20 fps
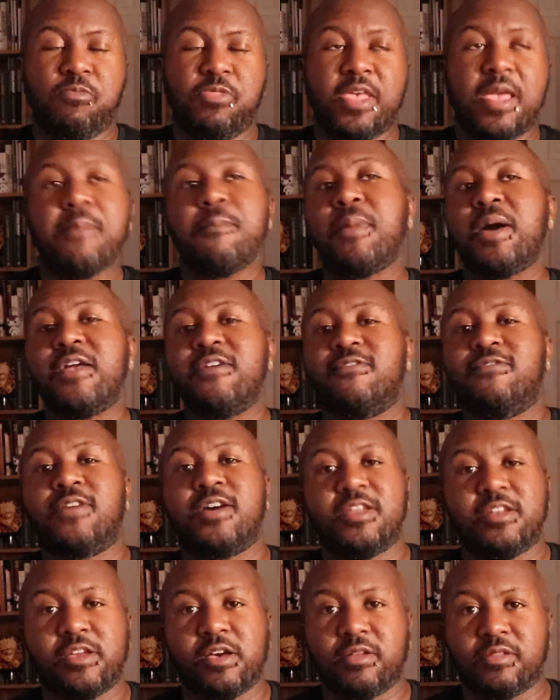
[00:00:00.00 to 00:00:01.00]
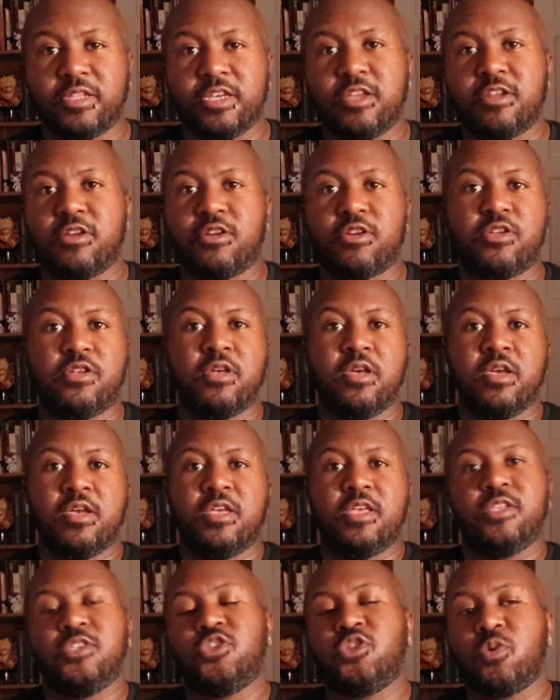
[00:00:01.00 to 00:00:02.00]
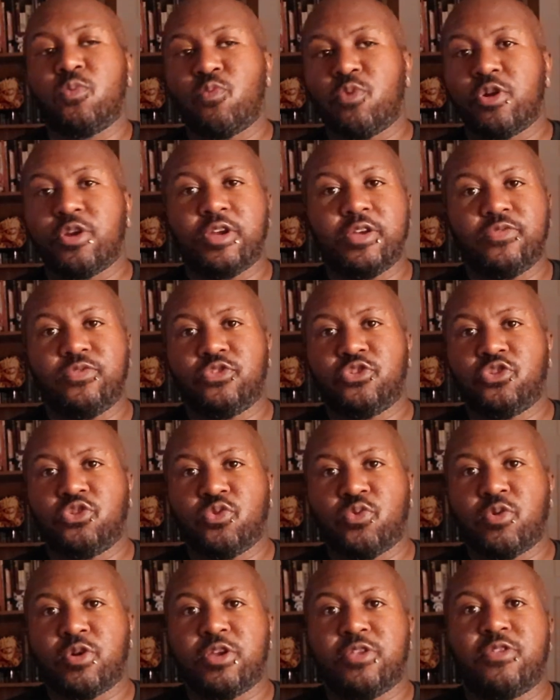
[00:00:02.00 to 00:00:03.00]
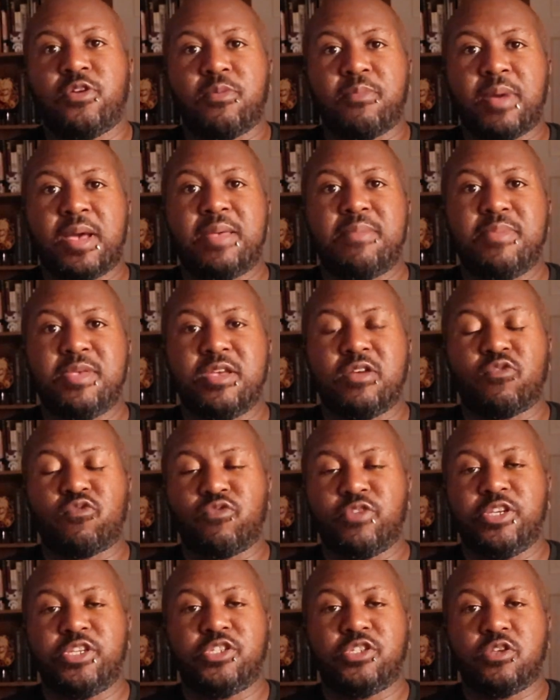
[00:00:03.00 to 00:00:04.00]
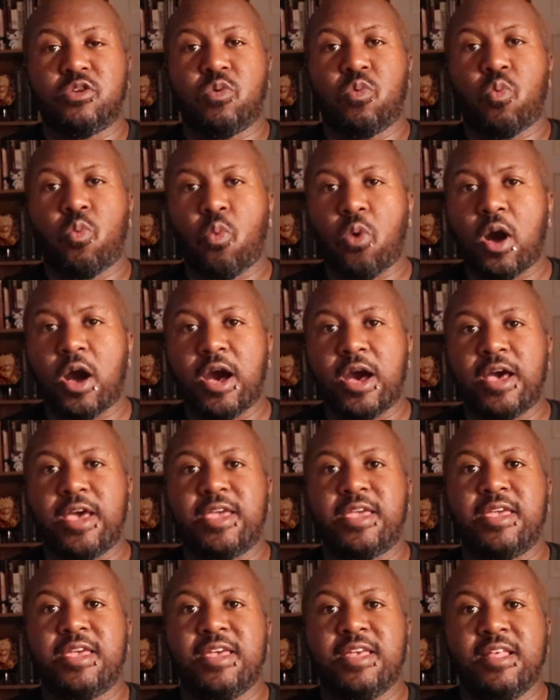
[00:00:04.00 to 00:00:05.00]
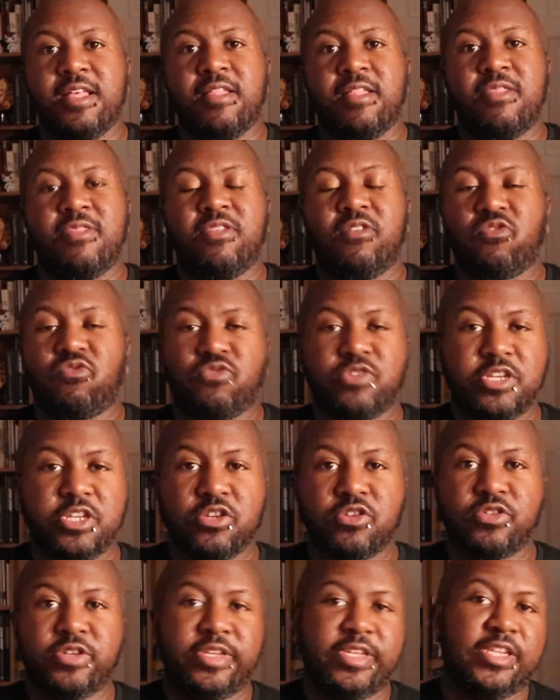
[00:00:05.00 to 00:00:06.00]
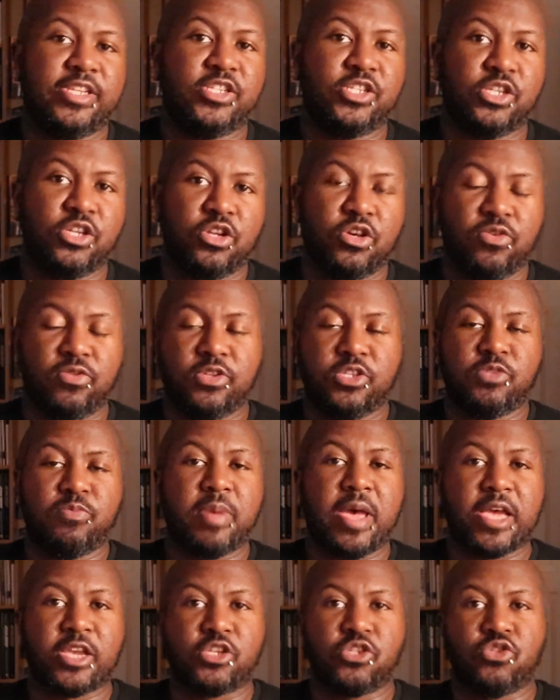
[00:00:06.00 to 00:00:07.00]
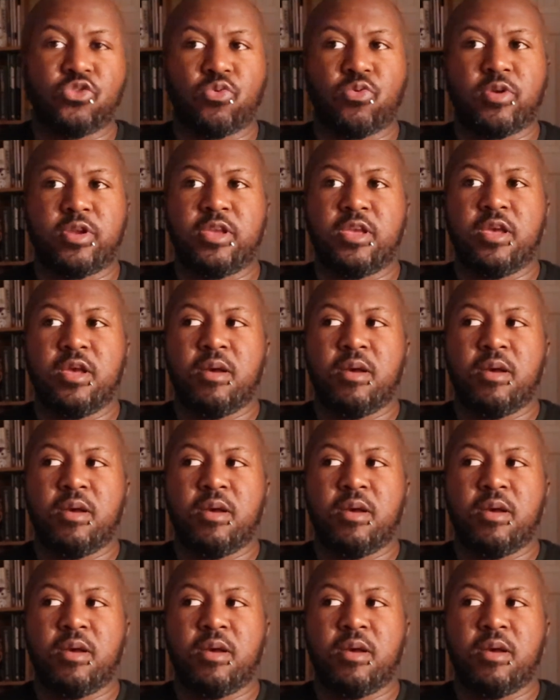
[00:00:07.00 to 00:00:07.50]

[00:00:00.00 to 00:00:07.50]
They might find out later, somewhere in the story, there might be a reason why the reader needs to know this backstory.